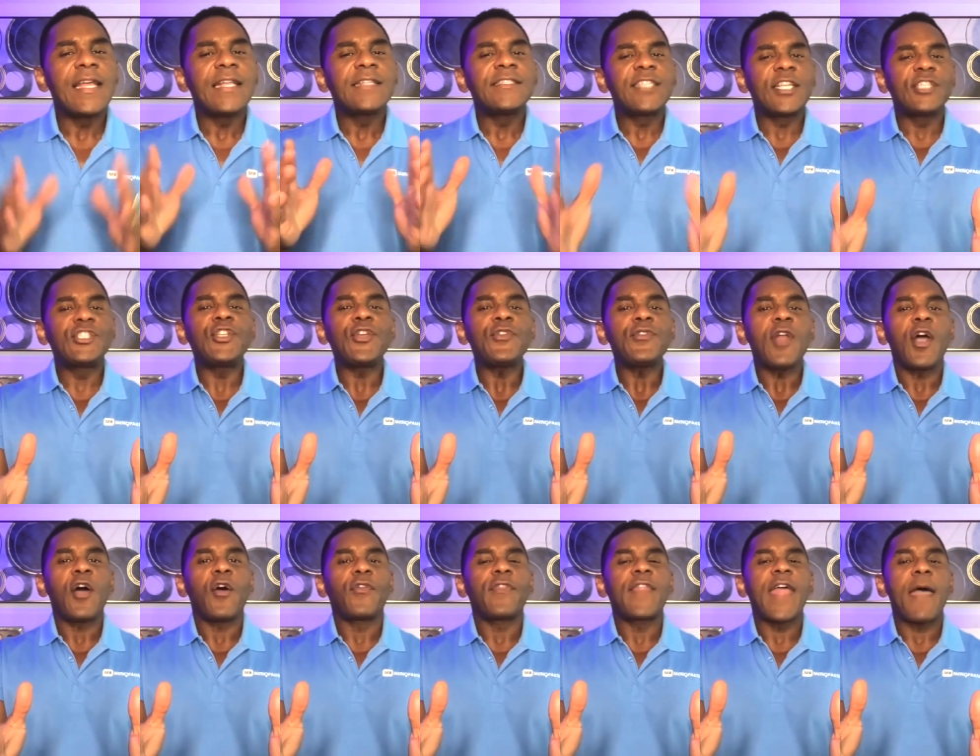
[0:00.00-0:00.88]
Did you
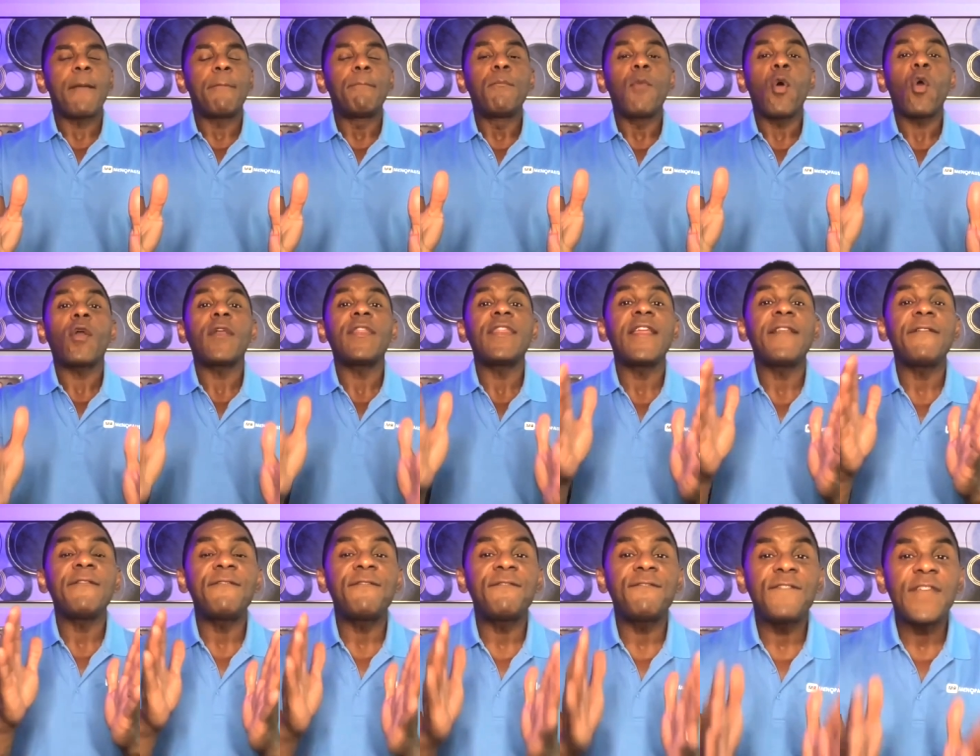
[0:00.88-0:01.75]
know that more
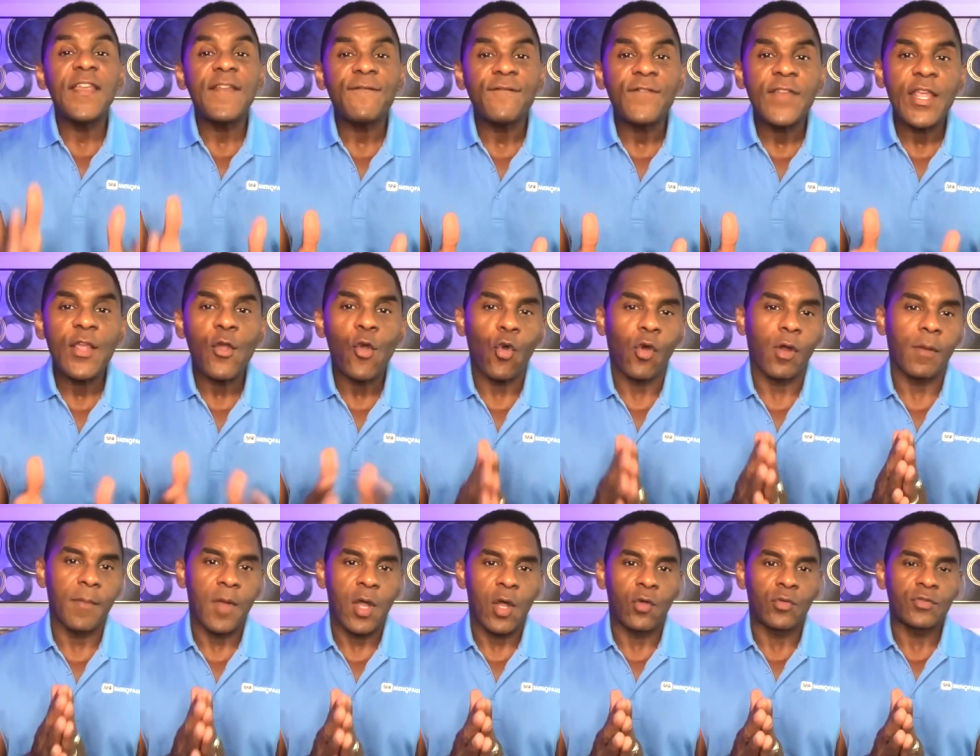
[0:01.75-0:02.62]
than 50
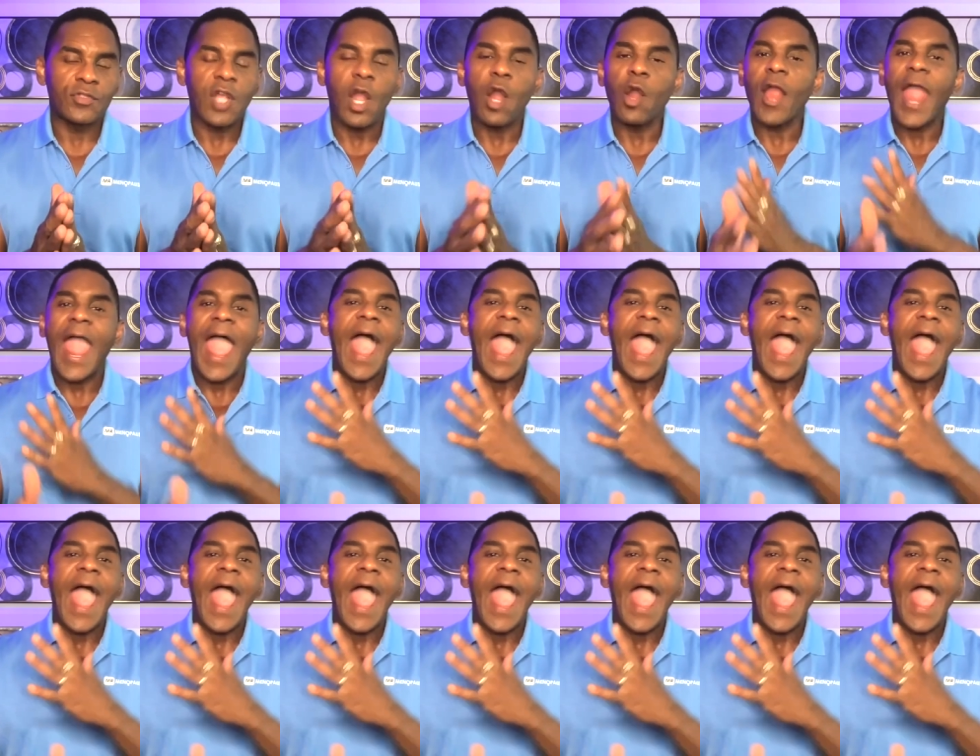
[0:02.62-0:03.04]
hormones are